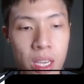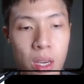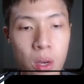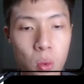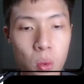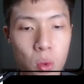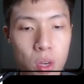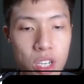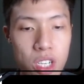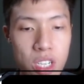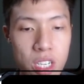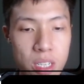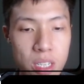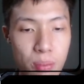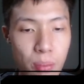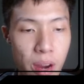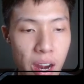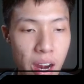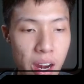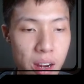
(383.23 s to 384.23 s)
which is
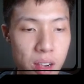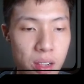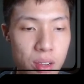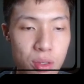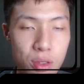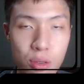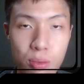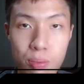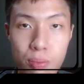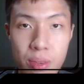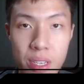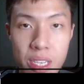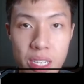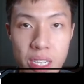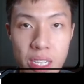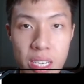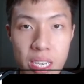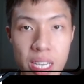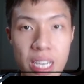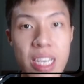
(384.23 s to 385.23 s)
parallel to
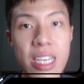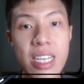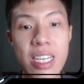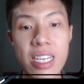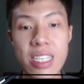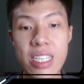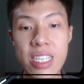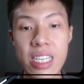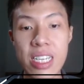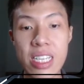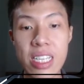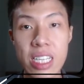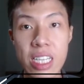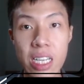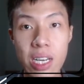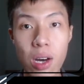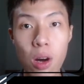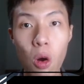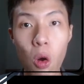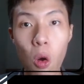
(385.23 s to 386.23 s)
B, is in
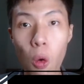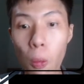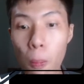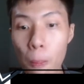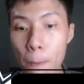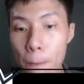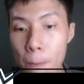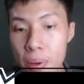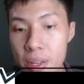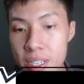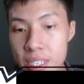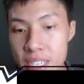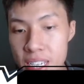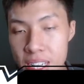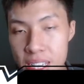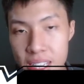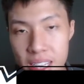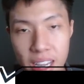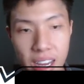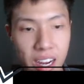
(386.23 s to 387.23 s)
the
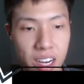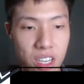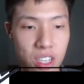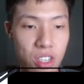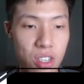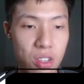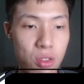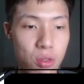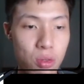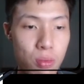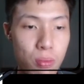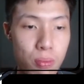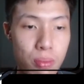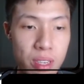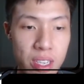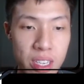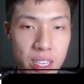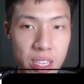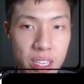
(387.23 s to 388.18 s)
opposite direction to B.